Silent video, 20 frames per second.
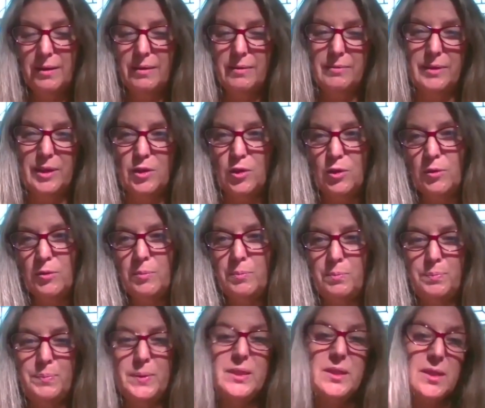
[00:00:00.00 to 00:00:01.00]
little
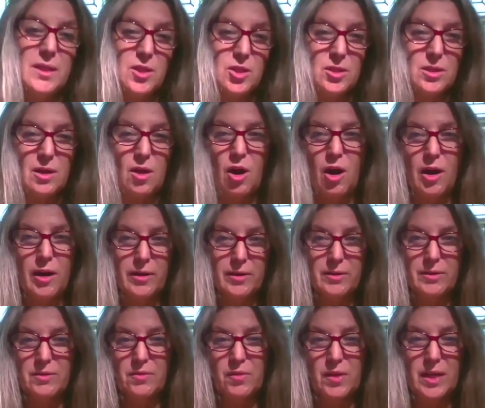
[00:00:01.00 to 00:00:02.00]
business
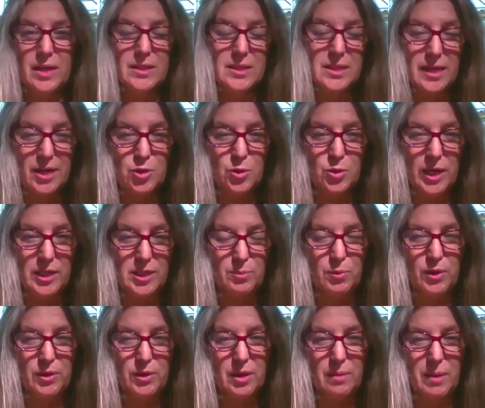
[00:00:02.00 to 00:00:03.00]
card things that I tried to
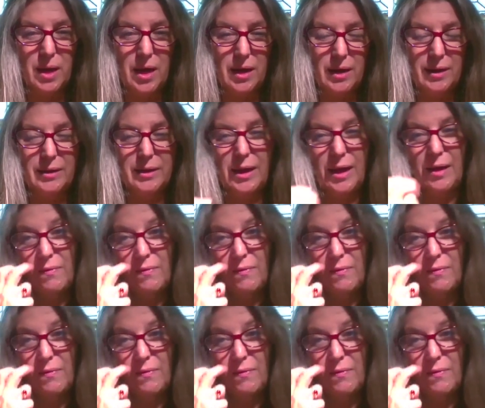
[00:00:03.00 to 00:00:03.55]
print them on.